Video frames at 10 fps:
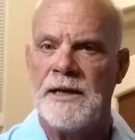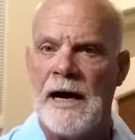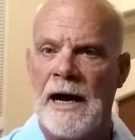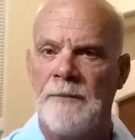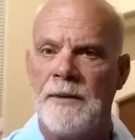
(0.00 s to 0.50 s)

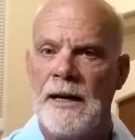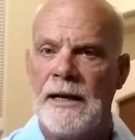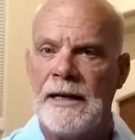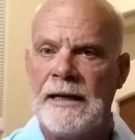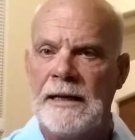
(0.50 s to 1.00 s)
top,
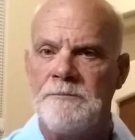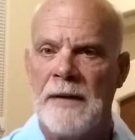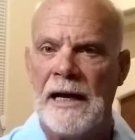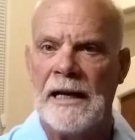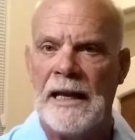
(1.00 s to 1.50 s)
get
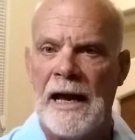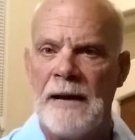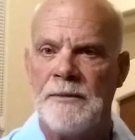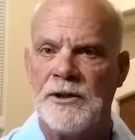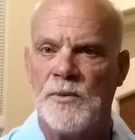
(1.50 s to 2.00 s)
my
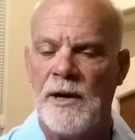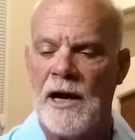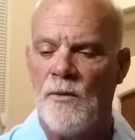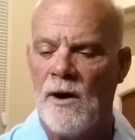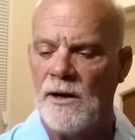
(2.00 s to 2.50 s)
alignment the way
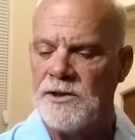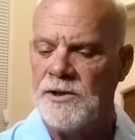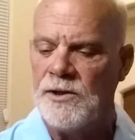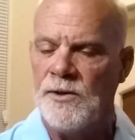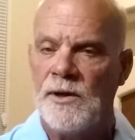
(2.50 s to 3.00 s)
I want
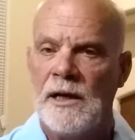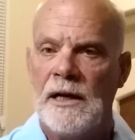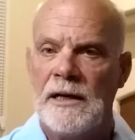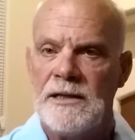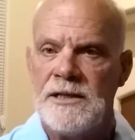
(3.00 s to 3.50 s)
to,
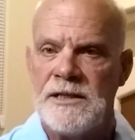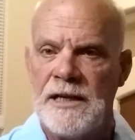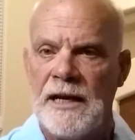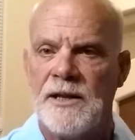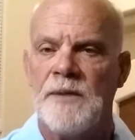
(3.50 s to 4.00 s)

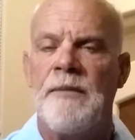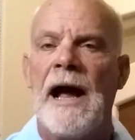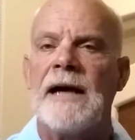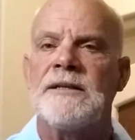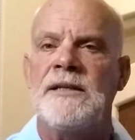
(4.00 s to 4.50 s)
sink the
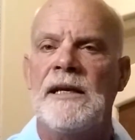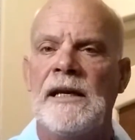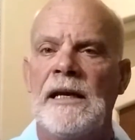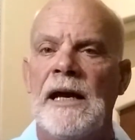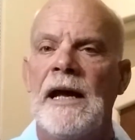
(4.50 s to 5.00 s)
back
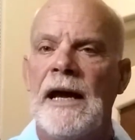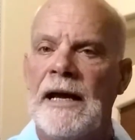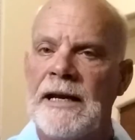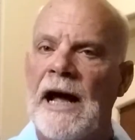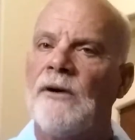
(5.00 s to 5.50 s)
tee,
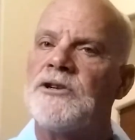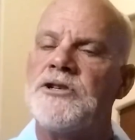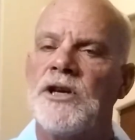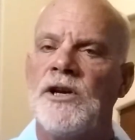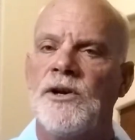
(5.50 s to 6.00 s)
and now it's
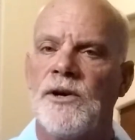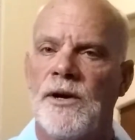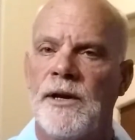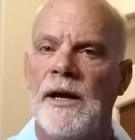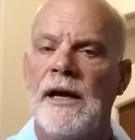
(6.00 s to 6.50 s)

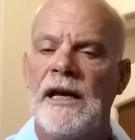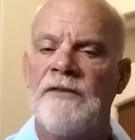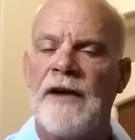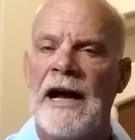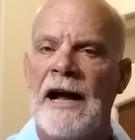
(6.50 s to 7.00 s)
secured.
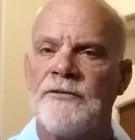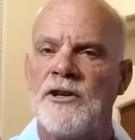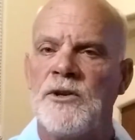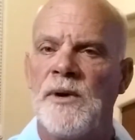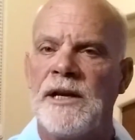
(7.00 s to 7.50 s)
If I have to
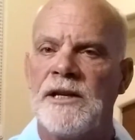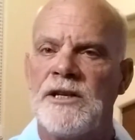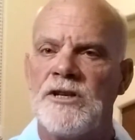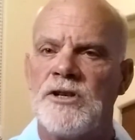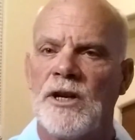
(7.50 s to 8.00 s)
do any
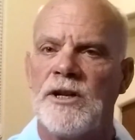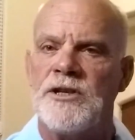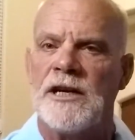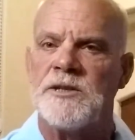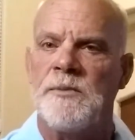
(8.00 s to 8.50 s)
additional
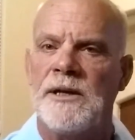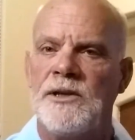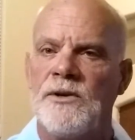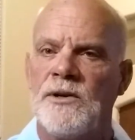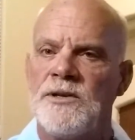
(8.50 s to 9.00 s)
adjustment,
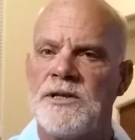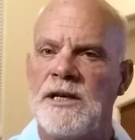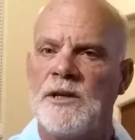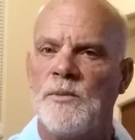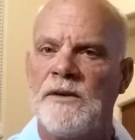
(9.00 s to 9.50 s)
you can
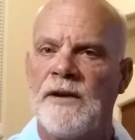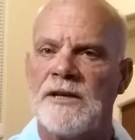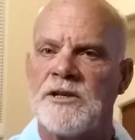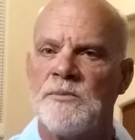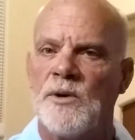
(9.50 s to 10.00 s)
see that we've
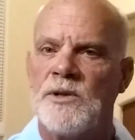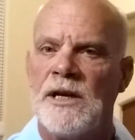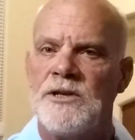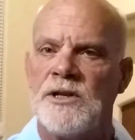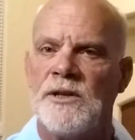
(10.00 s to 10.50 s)
got some
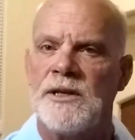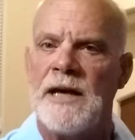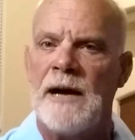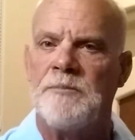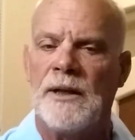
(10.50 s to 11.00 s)
rotation in the
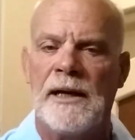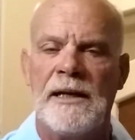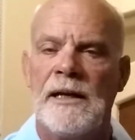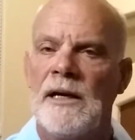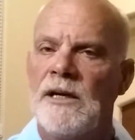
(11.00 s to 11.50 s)
top
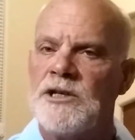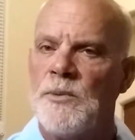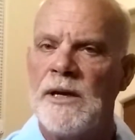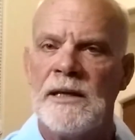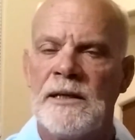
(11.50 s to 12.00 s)
plate, so
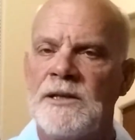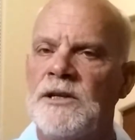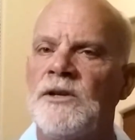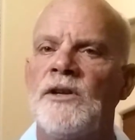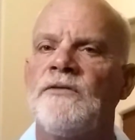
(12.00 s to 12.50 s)
we can
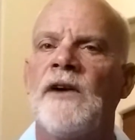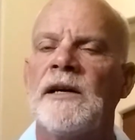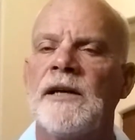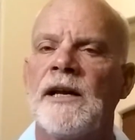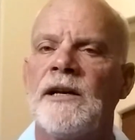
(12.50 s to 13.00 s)
continue to
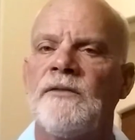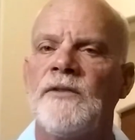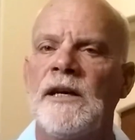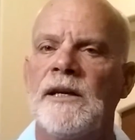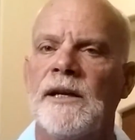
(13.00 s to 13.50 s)
finite it if
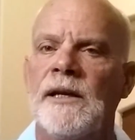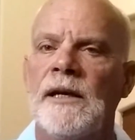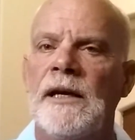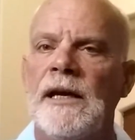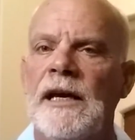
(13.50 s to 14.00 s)
needed.
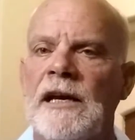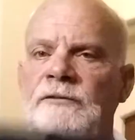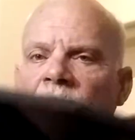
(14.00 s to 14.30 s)
If